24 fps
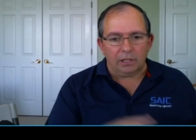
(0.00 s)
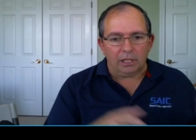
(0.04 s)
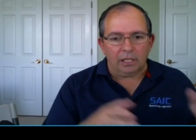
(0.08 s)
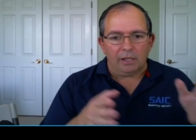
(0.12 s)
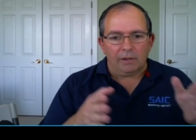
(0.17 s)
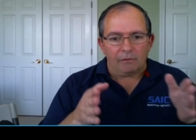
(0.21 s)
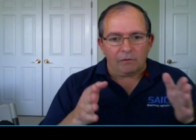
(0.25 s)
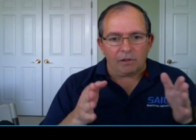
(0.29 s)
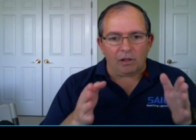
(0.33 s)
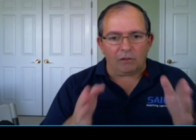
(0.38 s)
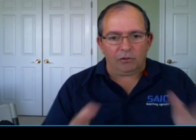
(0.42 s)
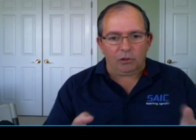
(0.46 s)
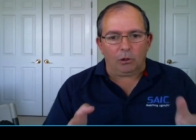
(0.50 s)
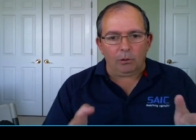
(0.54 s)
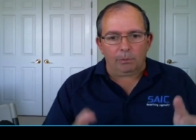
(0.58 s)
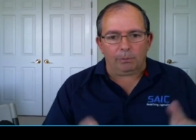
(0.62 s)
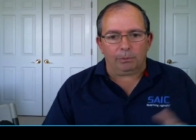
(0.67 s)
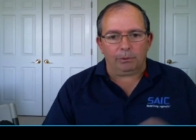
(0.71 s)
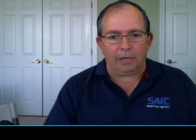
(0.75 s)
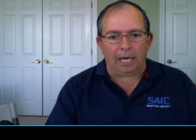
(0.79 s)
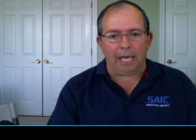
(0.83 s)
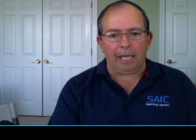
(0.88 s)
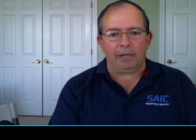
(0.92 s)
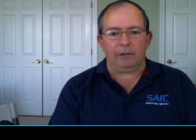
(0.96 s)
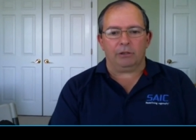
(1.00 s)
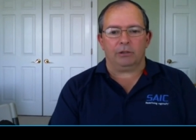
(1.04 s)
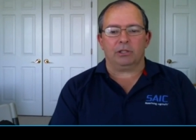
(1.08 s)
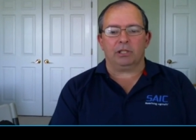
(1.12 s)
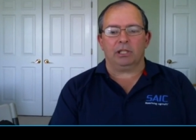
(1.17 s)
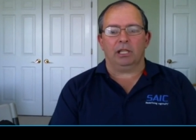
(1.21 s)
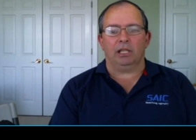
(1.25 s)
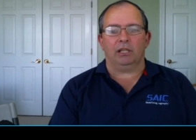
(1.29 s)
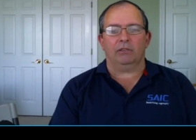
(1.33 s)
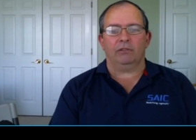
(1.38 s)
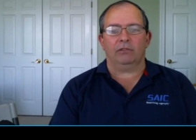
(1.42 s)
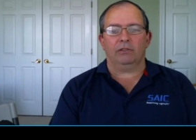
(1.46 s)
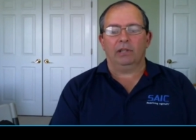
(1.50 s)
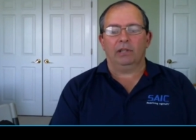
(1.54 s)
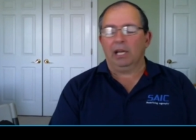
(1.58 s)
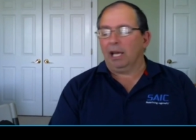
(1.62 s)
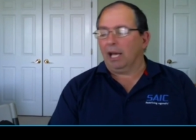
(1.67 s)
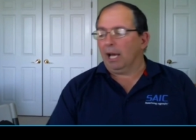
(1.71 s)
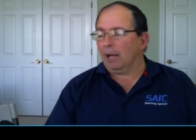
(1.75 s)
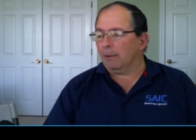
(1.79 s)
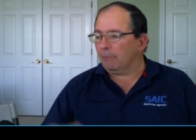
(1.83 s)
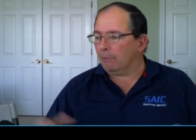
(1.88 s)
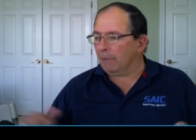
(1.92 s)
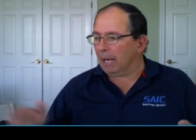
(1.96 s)
Mm-hmm. If you apply yourself,
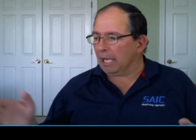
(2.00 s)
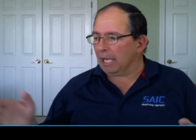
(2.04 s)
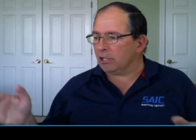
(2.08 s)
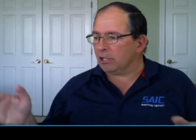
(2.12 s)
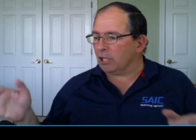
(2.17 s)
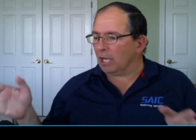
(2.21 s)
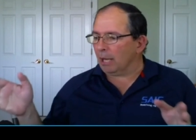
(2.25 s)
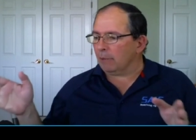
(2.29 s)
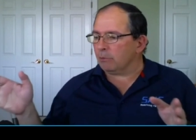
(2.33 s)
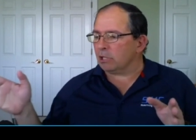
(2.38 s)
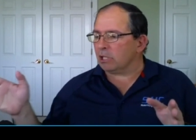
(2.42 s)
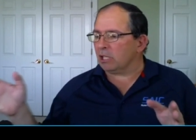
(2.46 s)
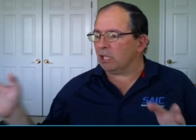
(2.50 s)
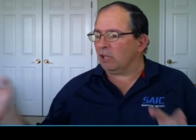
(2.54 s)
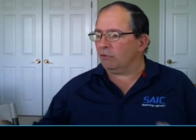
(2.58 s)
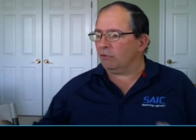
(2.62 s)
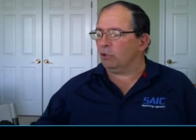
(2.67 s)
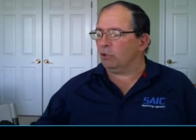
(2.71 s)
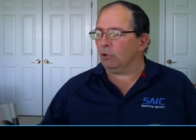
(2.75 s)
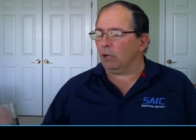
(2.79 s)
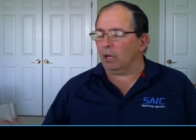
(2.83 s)
my job is to give you